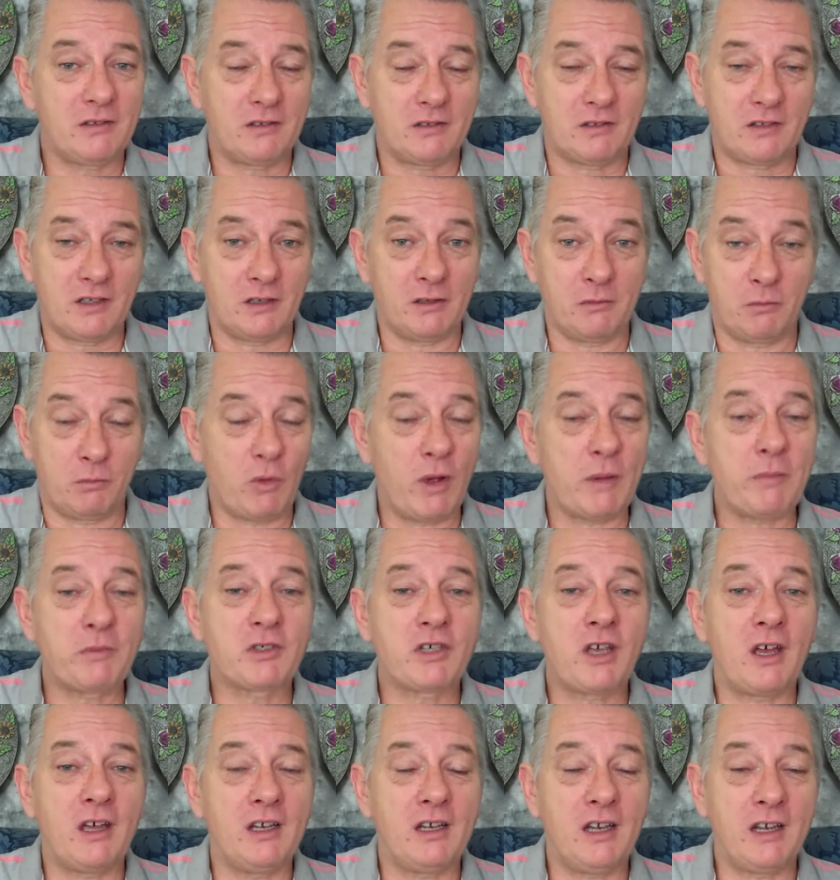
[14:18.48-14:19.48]

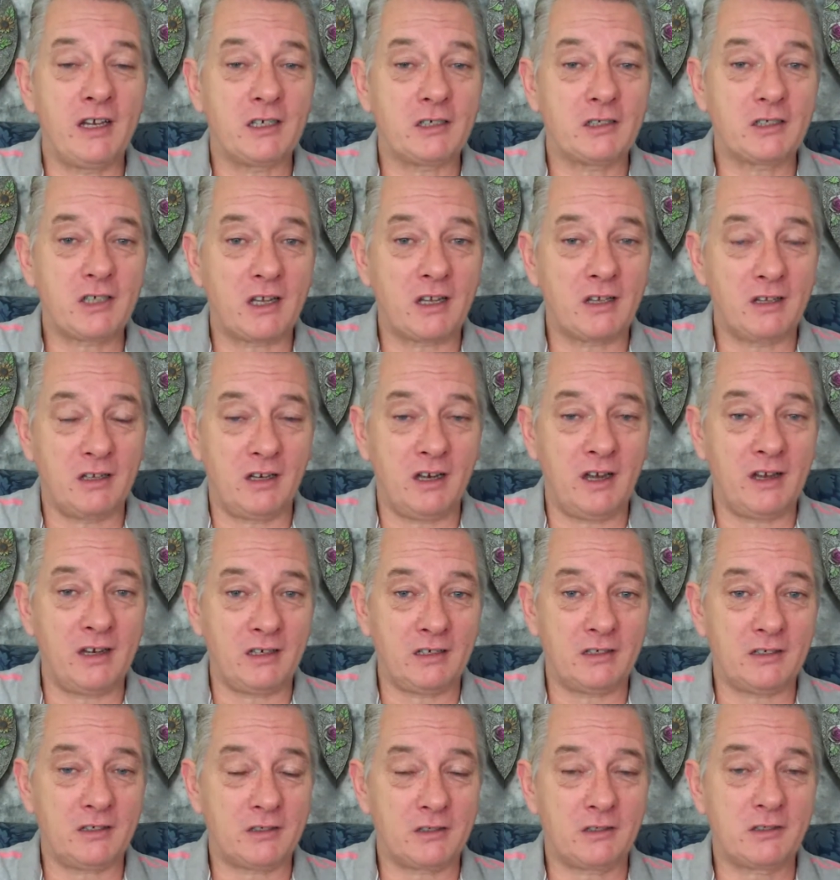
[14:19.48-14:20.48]
website links, other
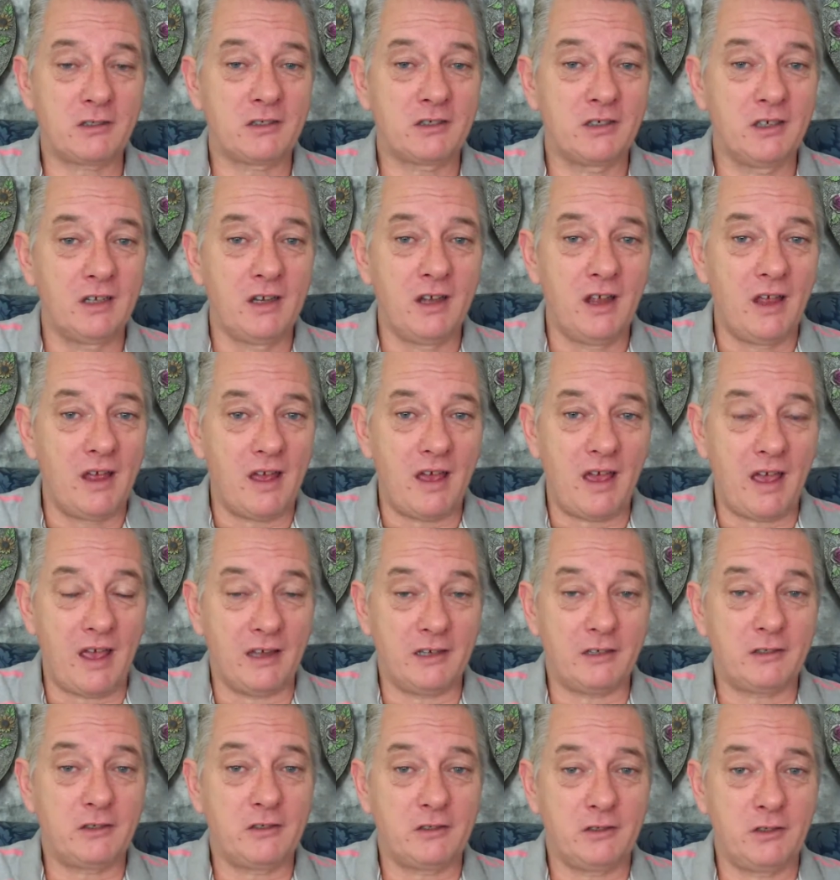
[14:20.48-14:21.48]
links,
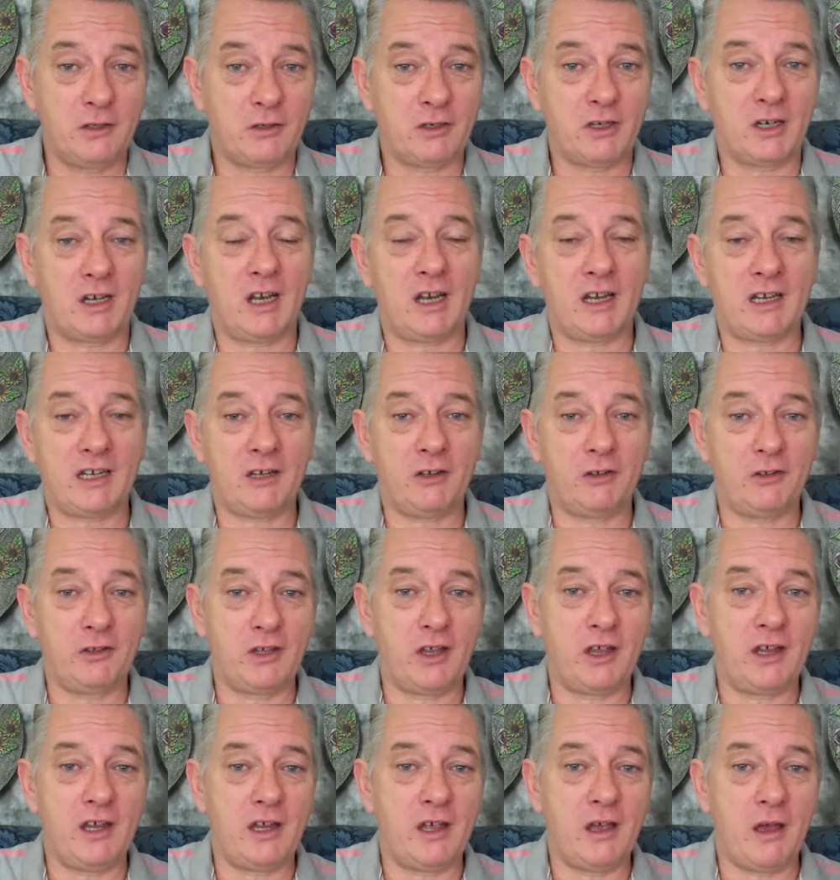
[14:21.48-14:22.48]
and you can click on
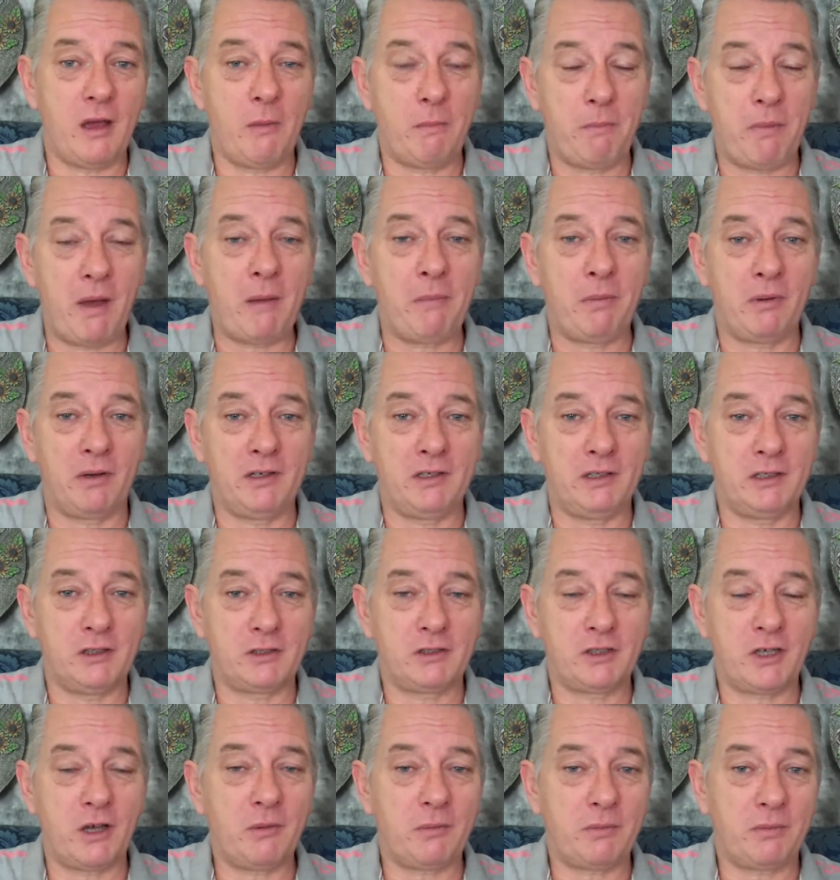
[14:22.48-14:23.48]
the bubble in the
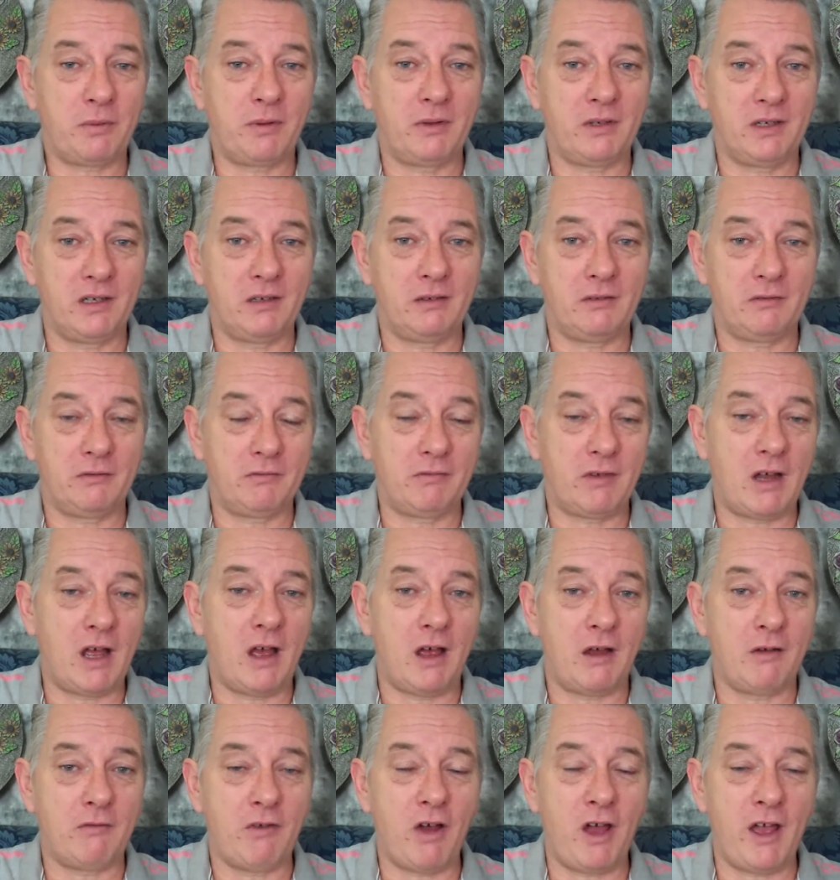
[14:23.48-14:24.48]
top
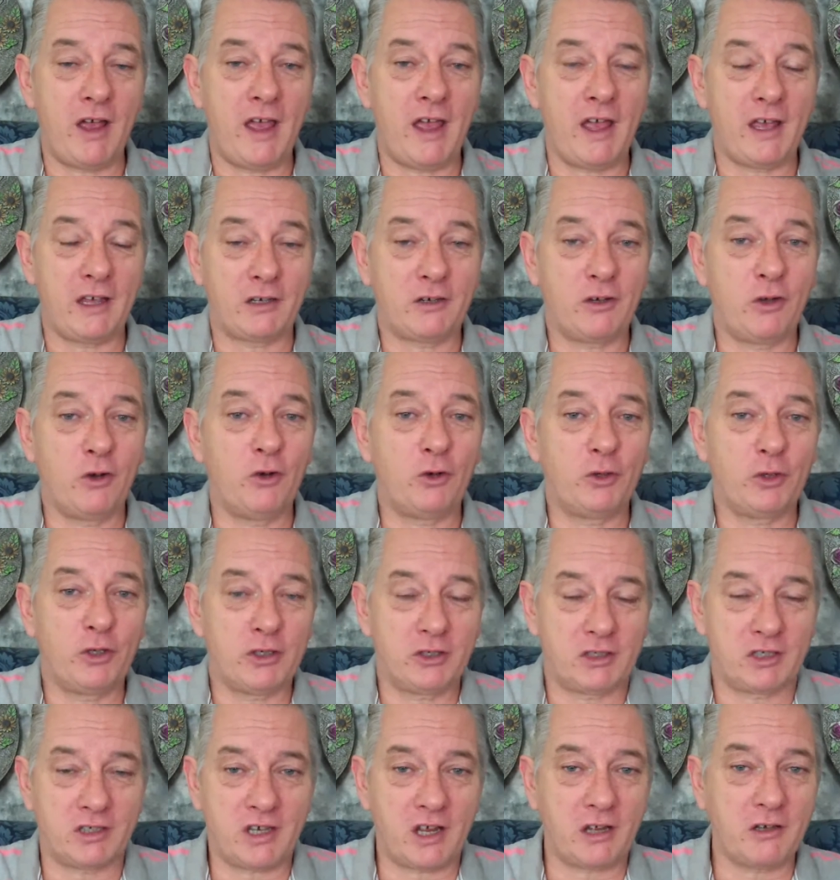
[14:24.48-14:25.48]
right hand corner
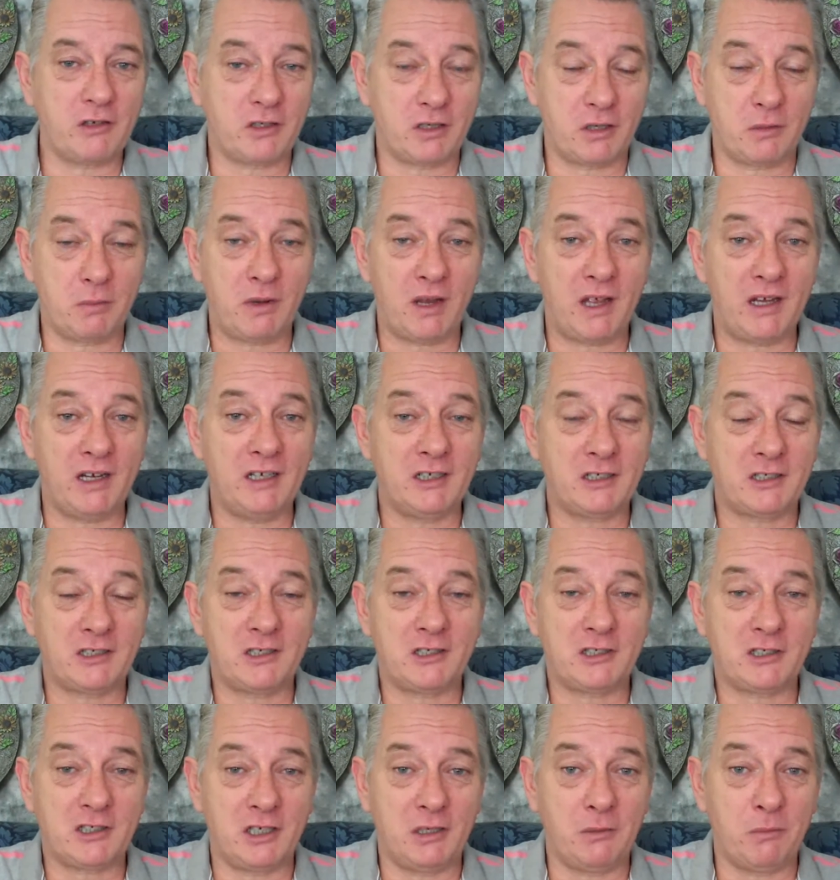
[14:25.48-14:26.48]
to go to the playlist
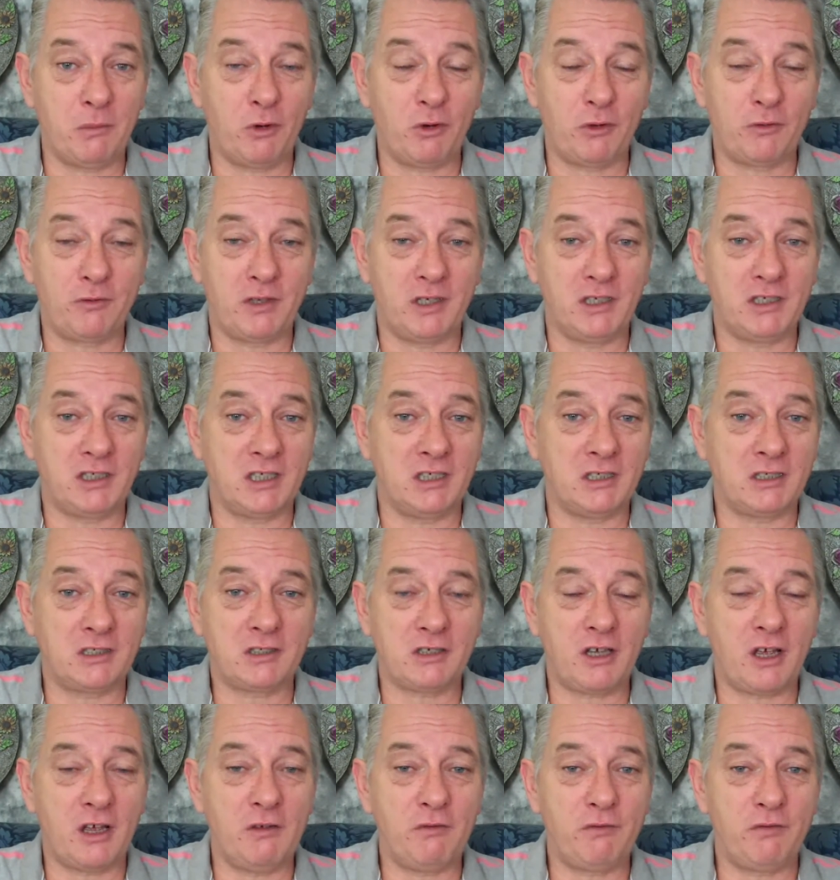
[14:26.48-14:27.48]
to see more of these
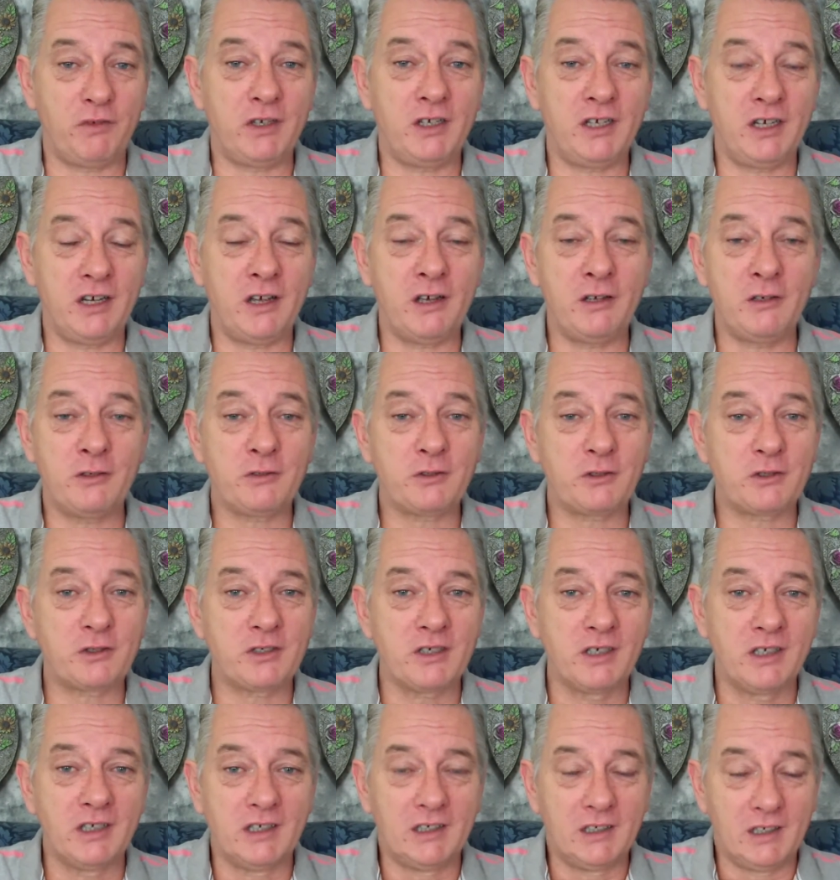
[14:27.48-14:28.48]
insight
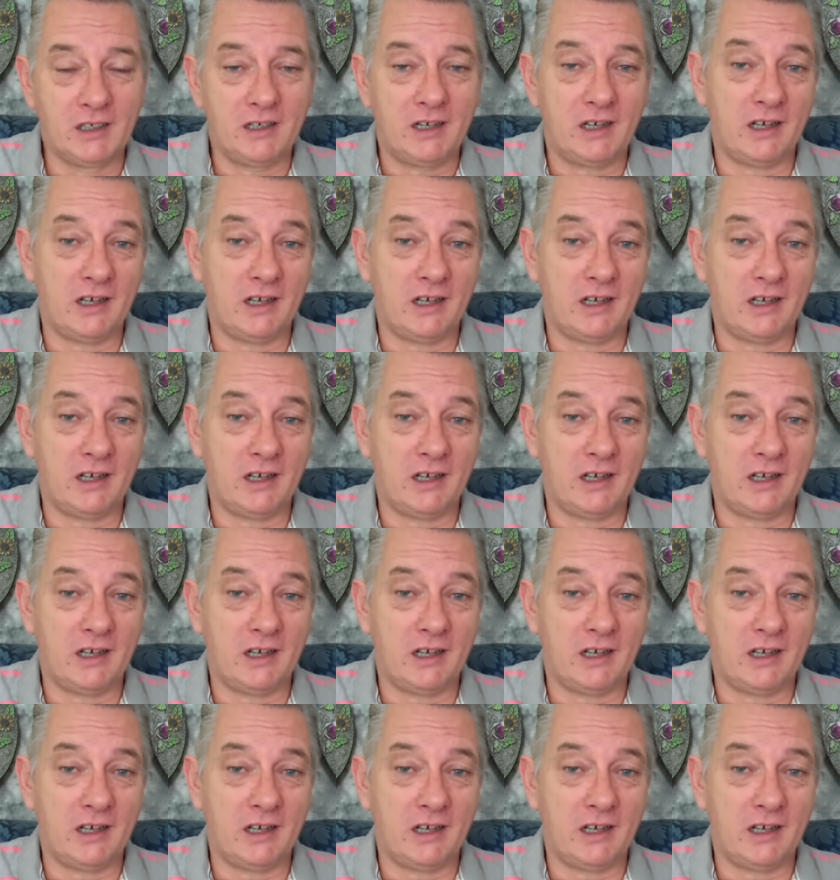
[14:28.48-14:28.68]
videos.